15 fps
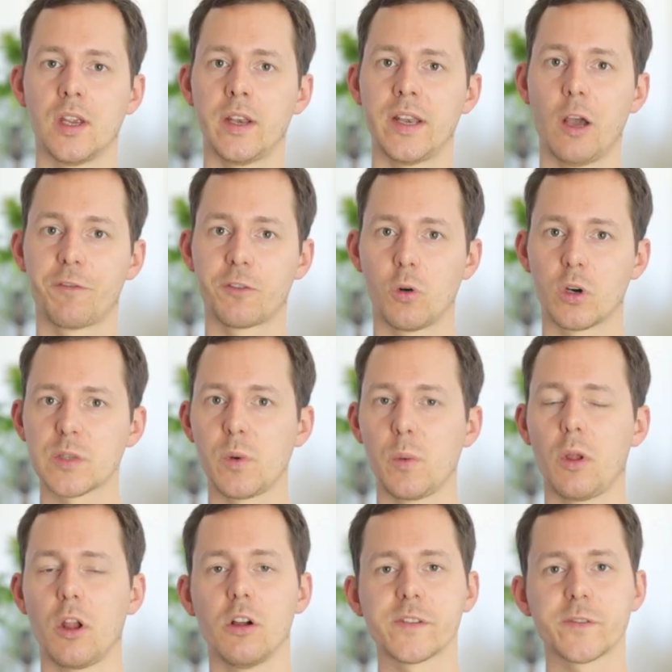Now, of course, we
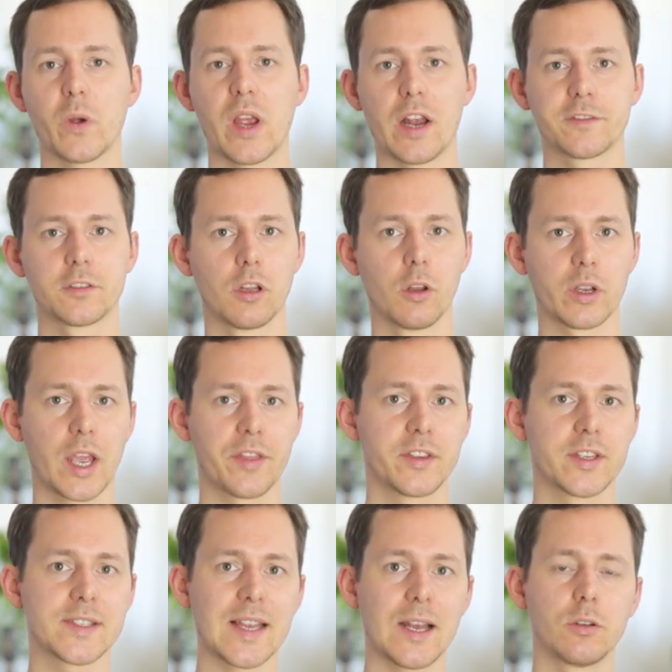will also have to look at the
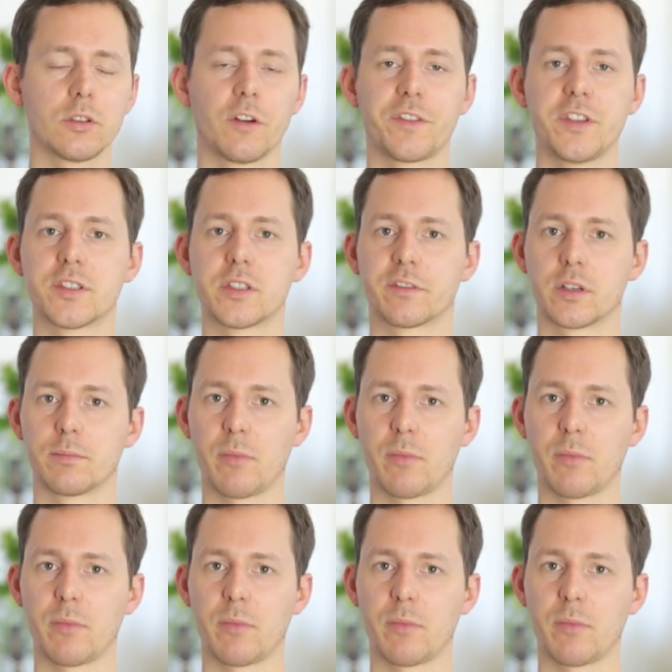sound of these different